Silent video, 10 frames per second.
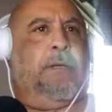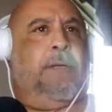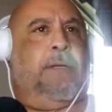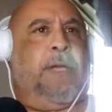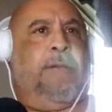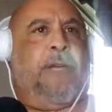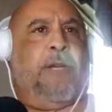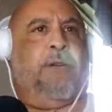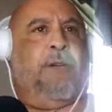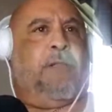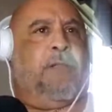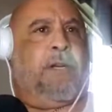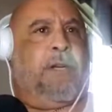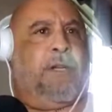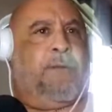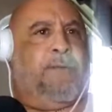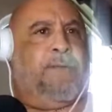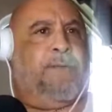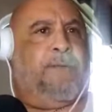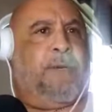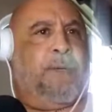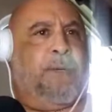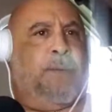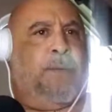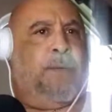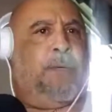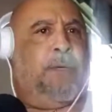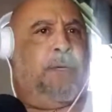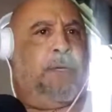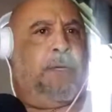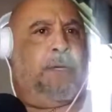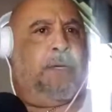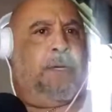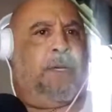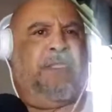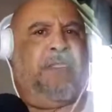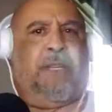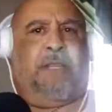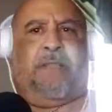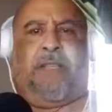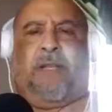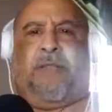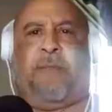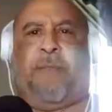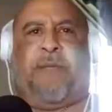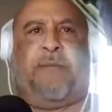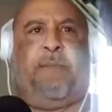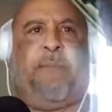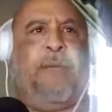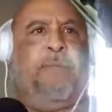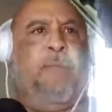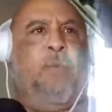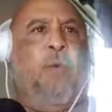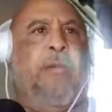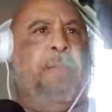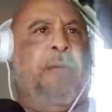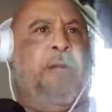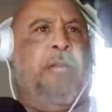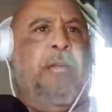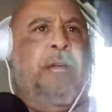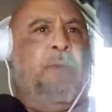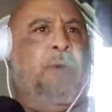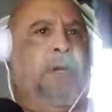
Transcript: Yeah, I've got to hook the other phone because it is the way better camera.